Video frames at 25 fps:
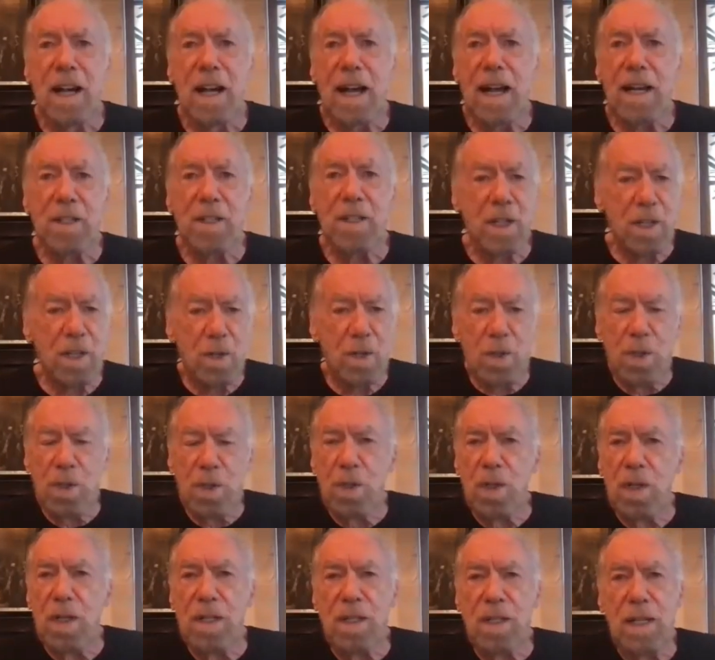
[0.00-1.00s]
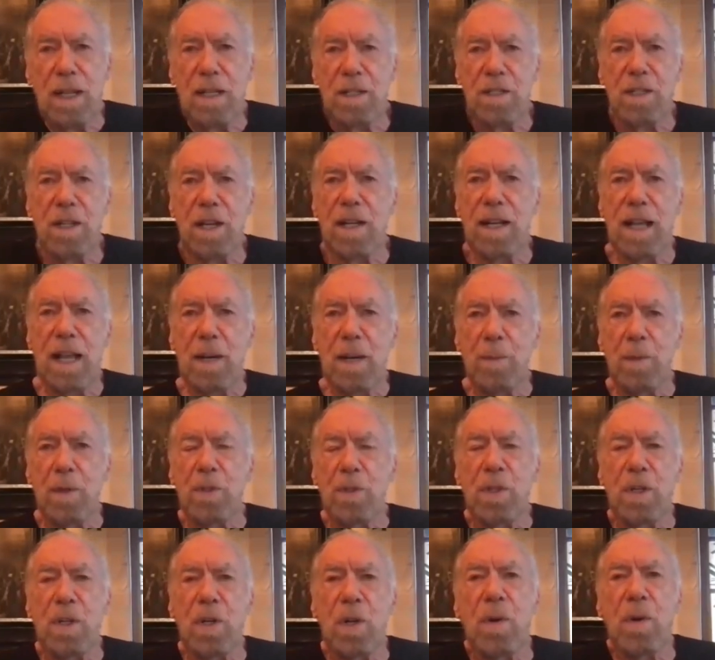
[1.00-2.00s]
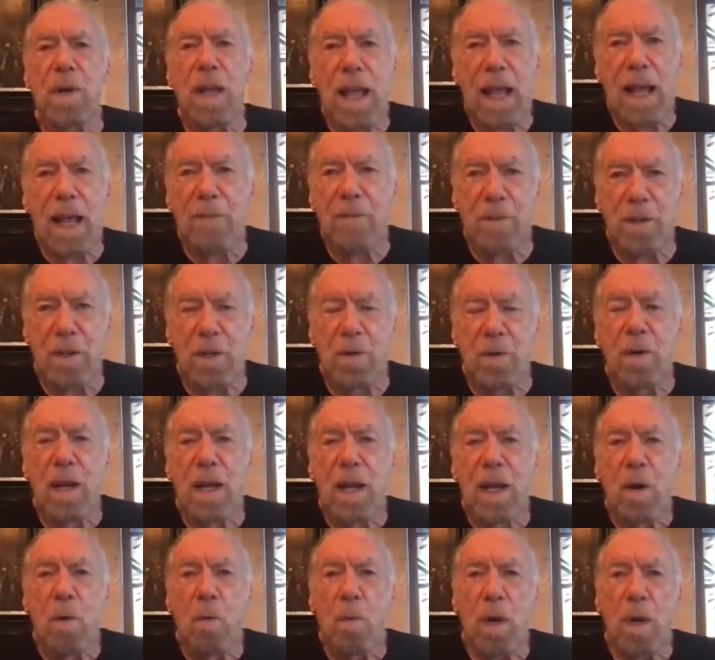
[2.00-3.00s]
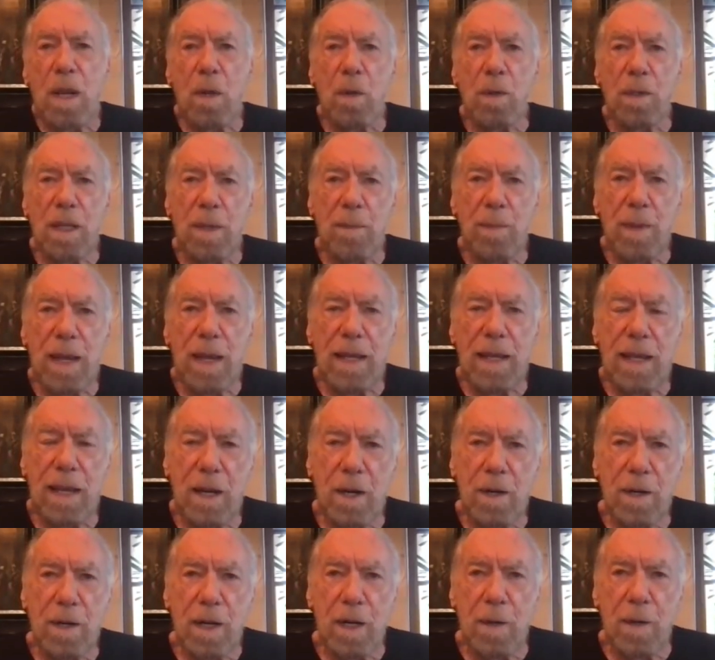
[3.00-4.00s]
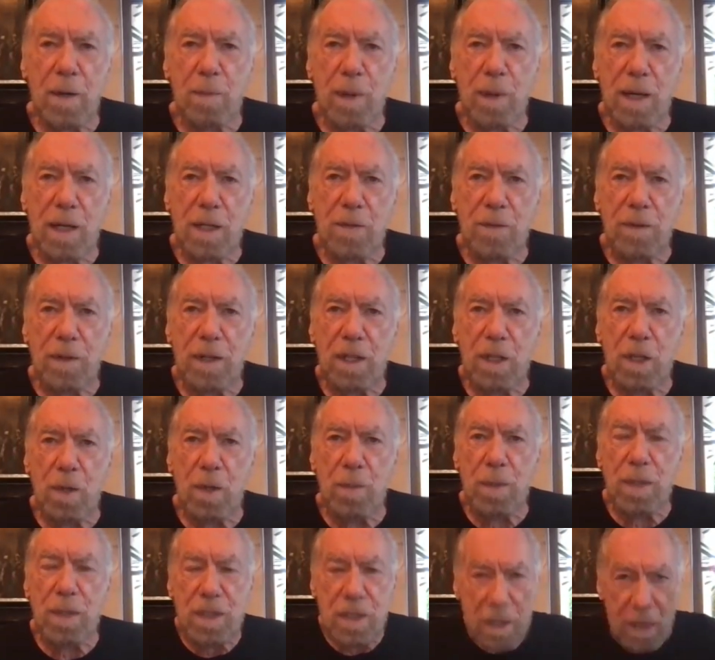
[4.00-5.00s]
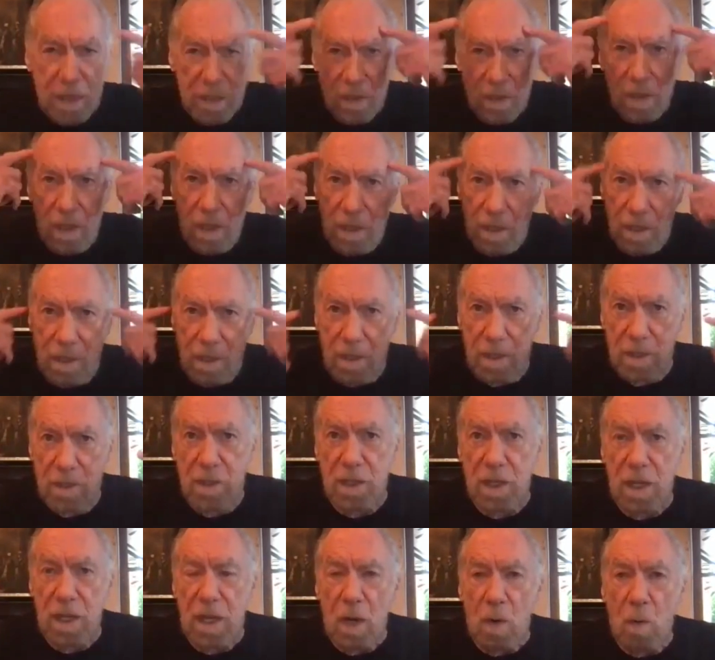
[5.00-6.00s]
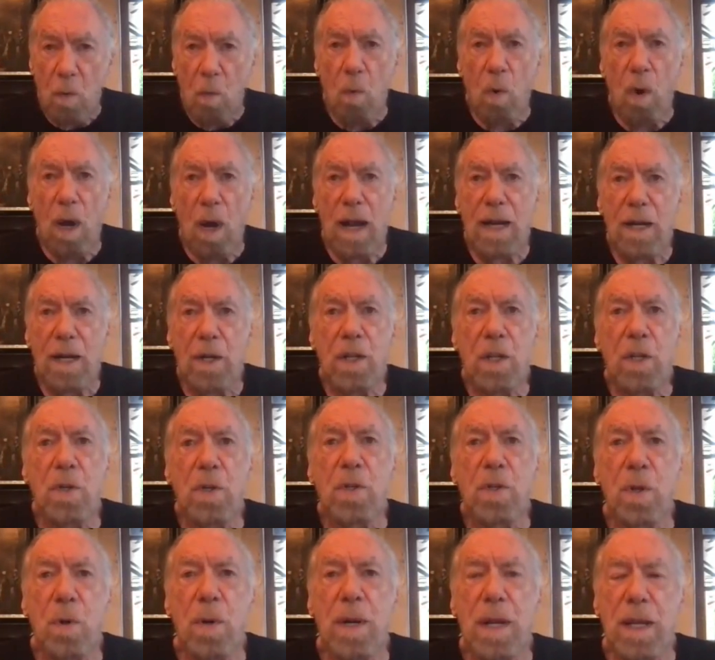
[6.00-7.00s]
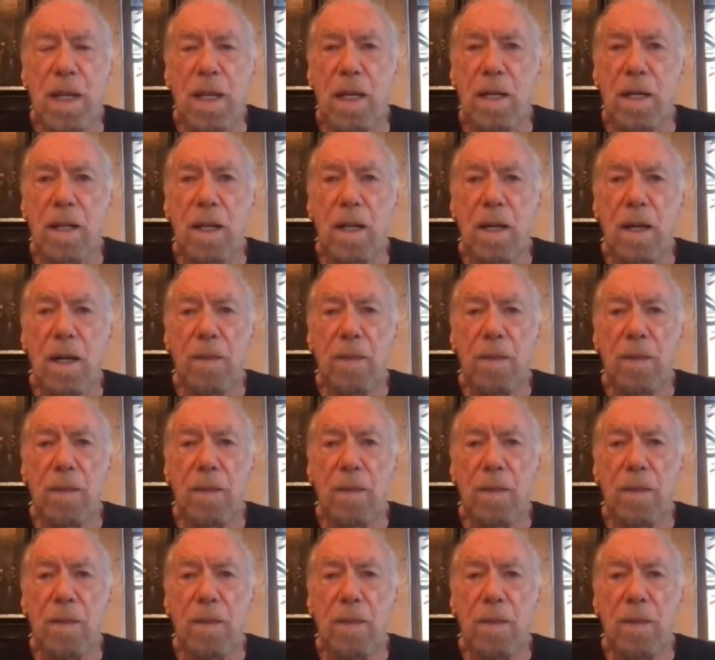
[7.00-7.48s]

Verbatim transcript: I said, You shouldn't test on animals. You don't have to. We only make hair care products for humans. Test on us. Why are you doing it?